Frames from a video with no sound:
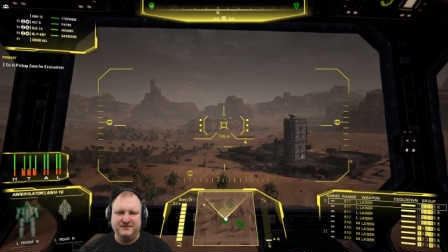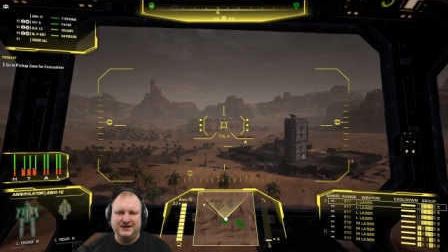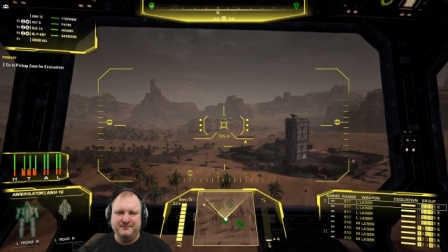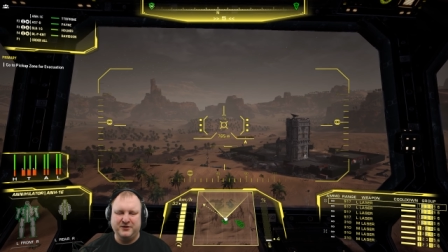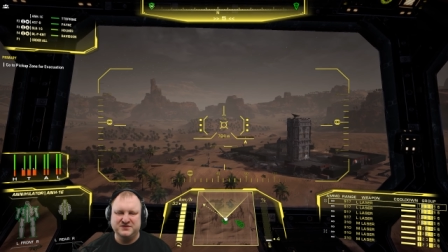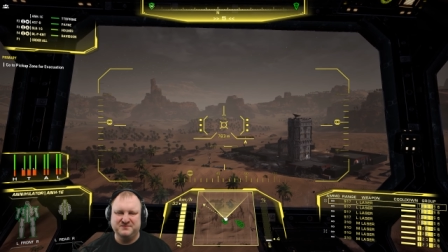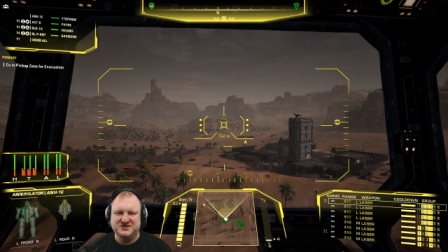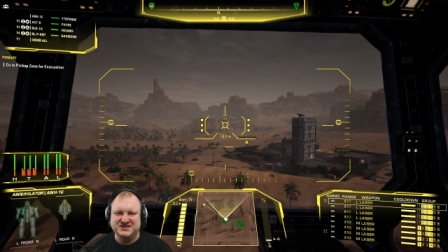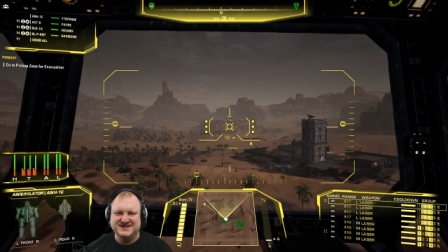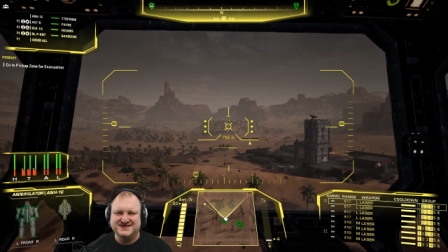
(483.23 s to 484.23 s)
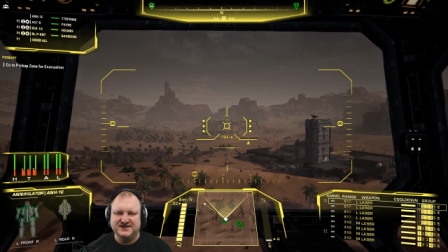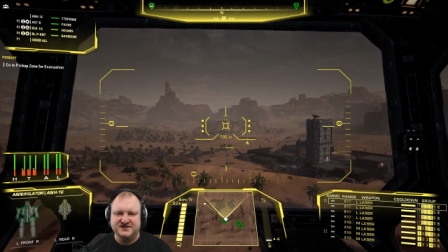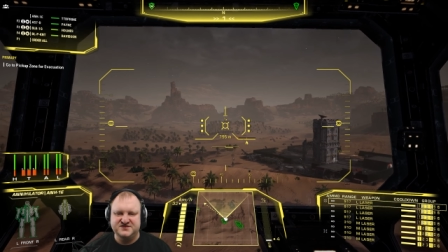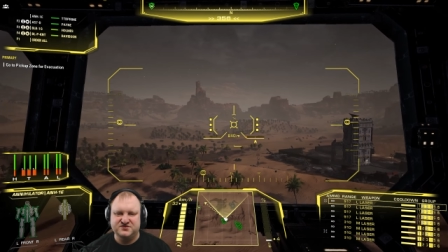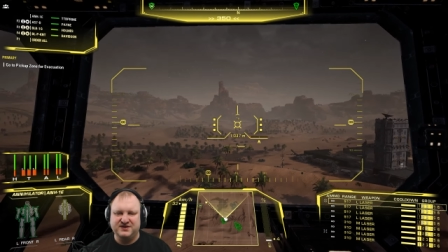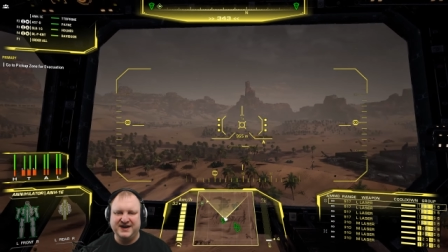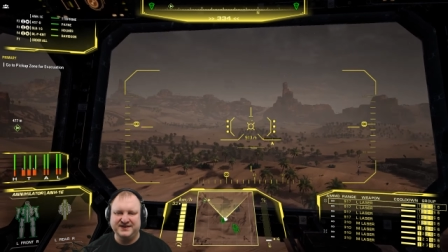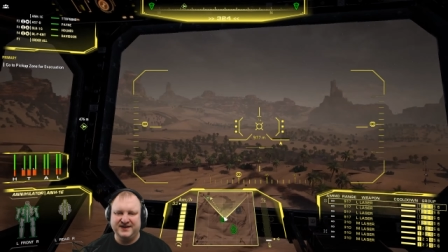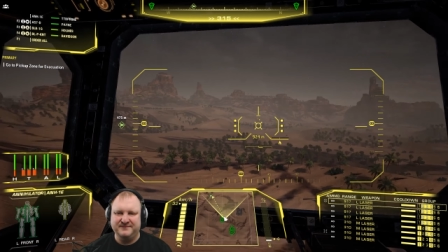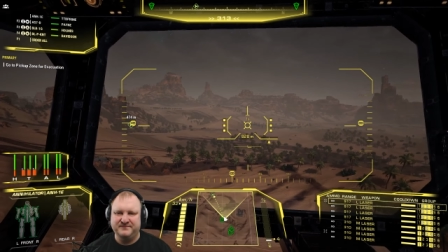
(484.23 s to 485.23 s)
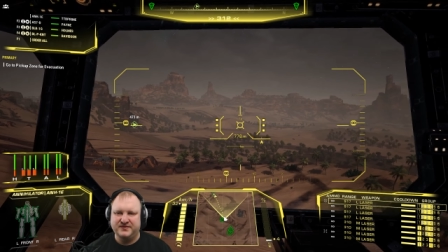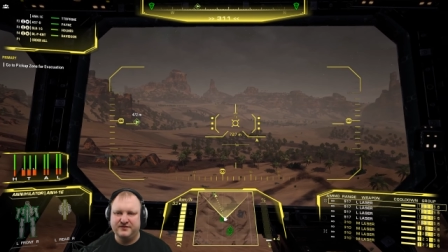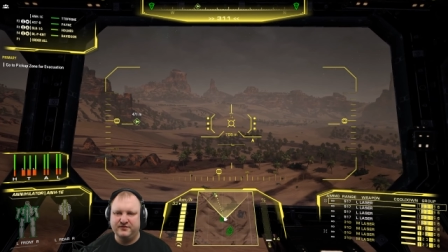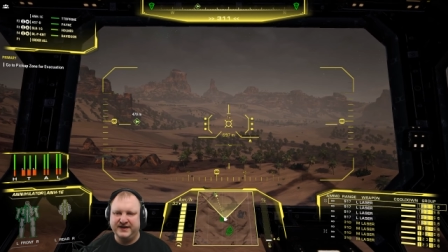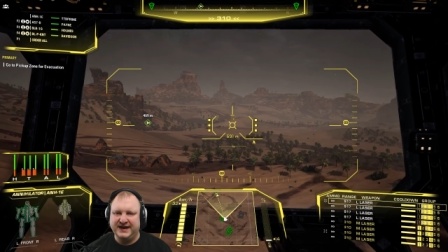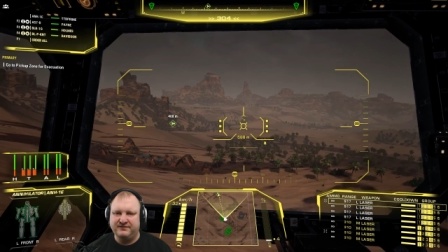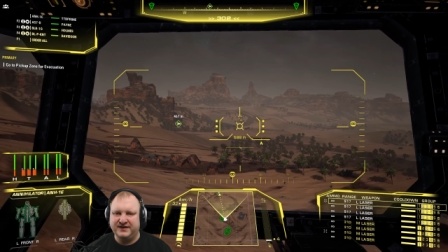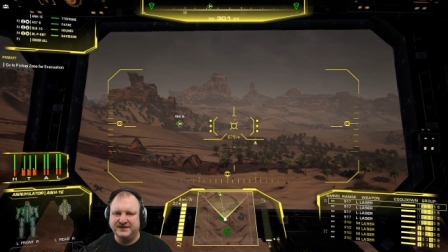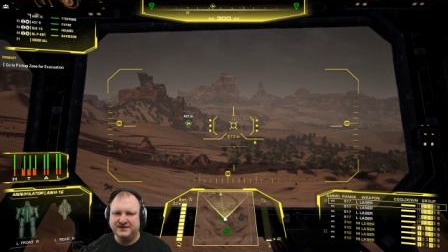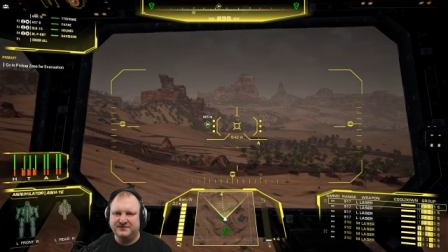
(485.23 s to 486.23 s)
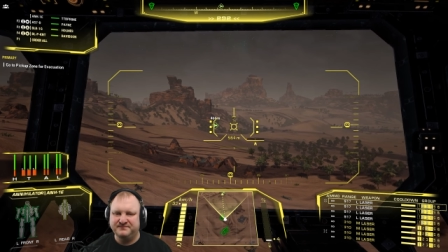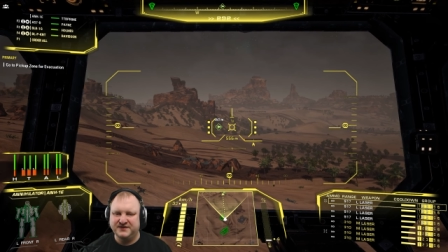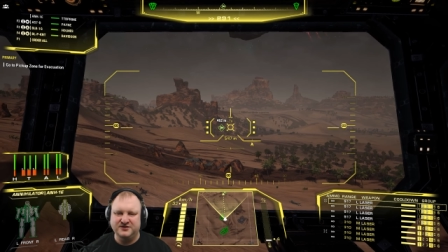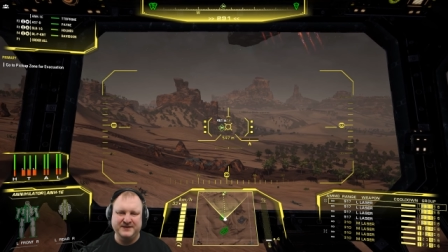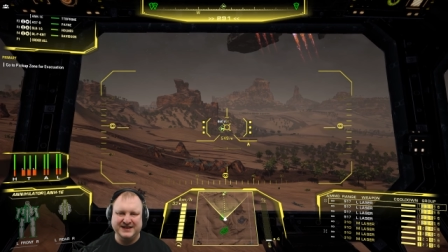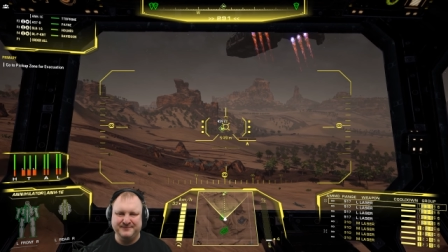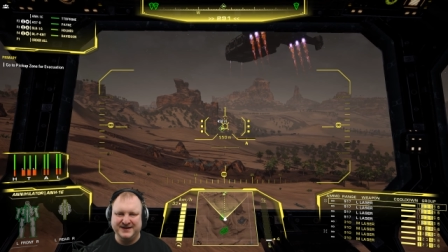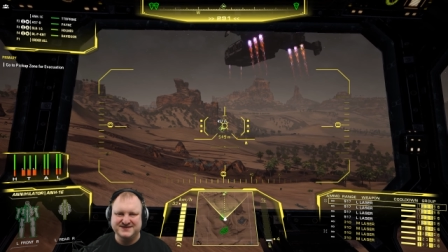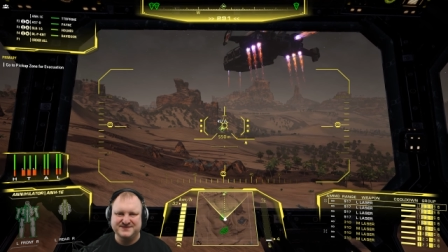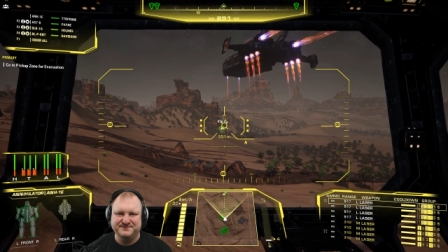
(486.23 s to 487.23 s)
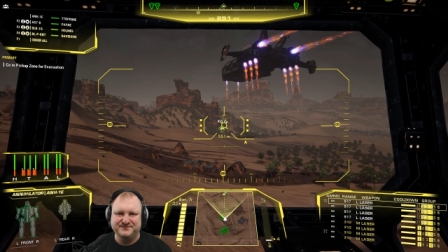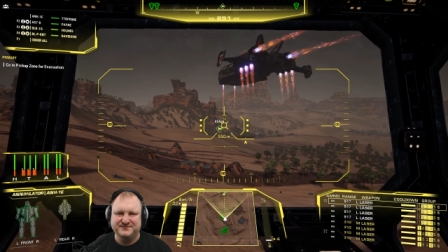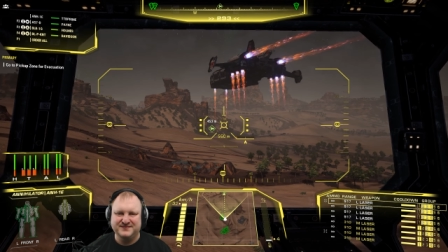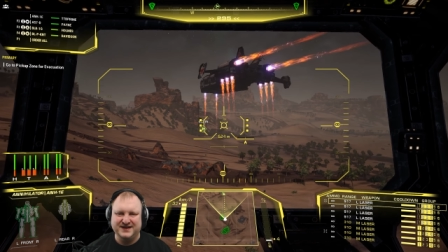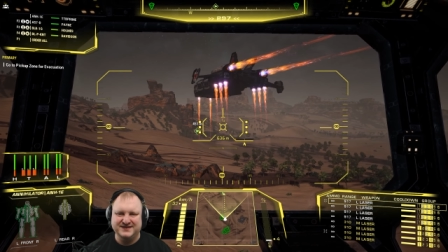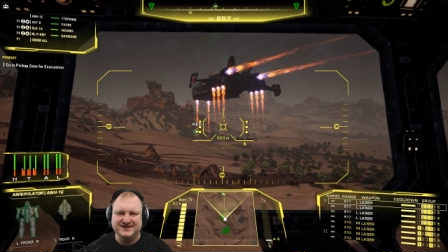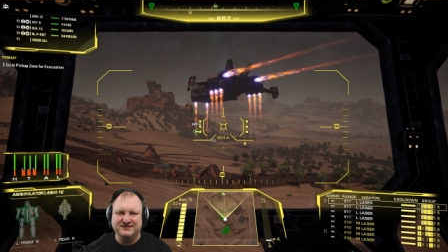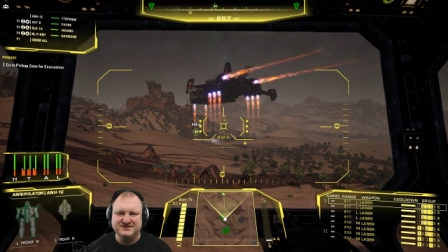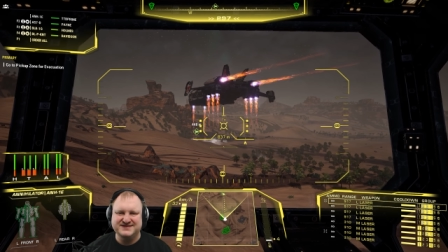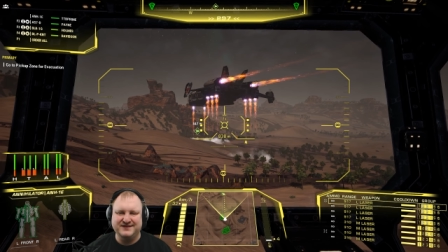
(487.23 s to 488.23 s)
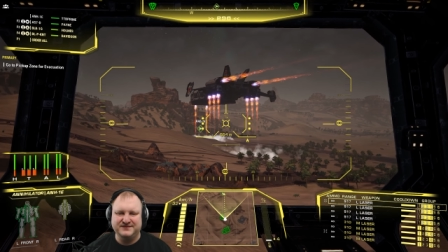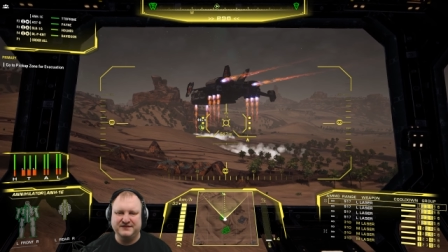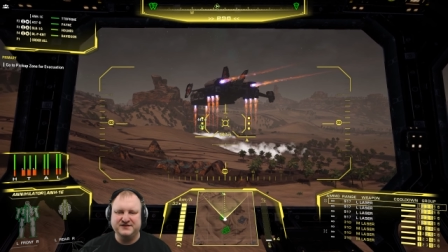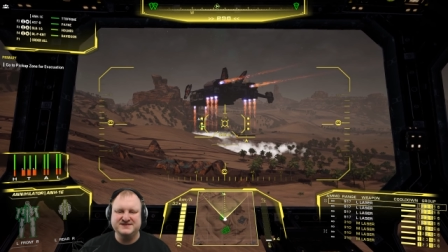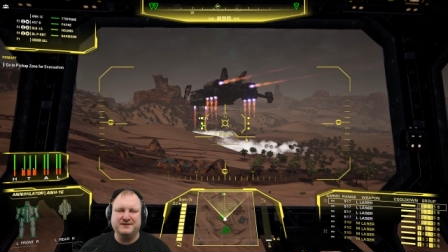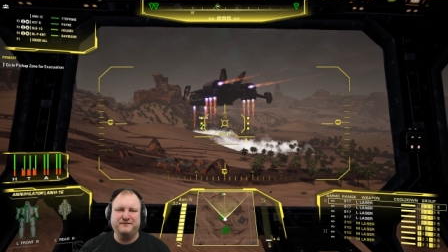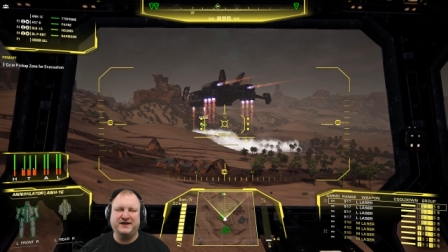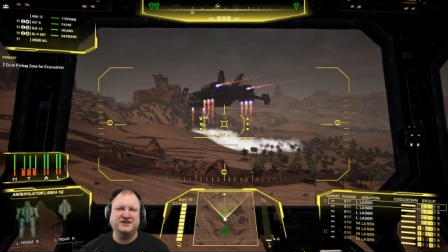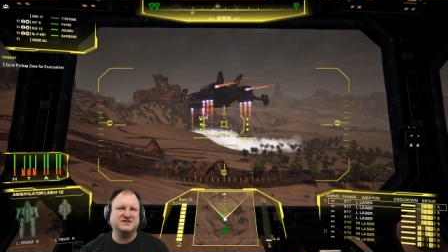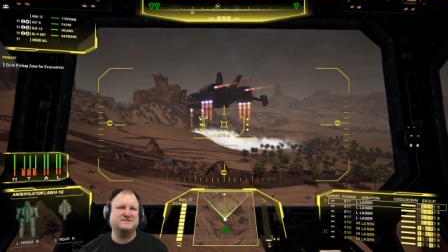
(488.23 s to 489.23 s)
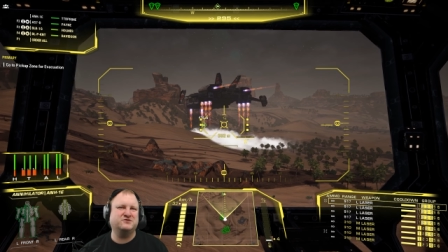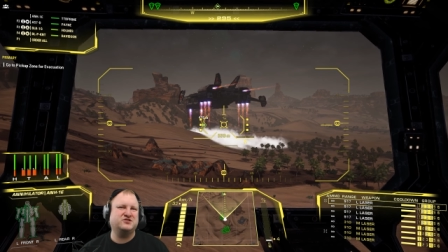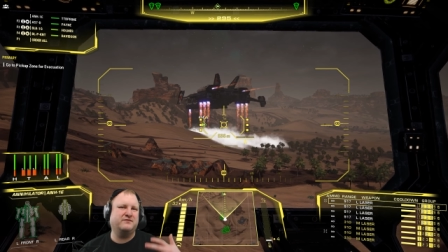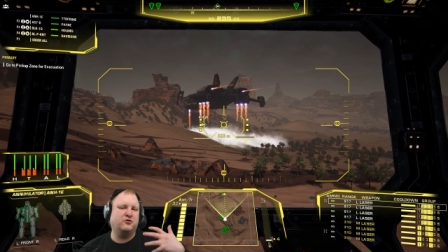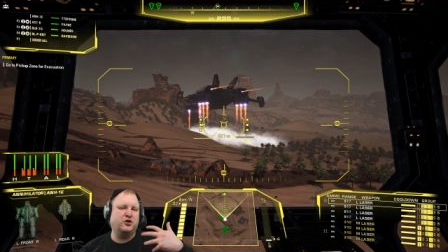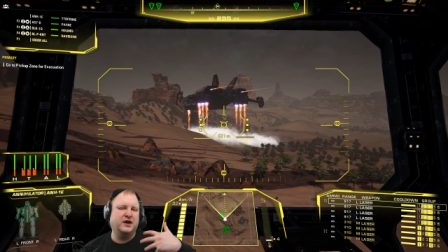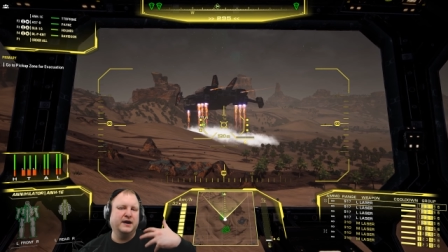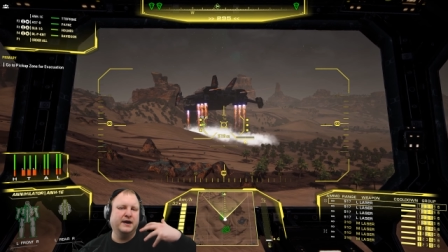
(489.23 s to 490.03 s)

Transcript: about majestically striding through the area here in your battle mechs. It, there is definitely something. I just wish there were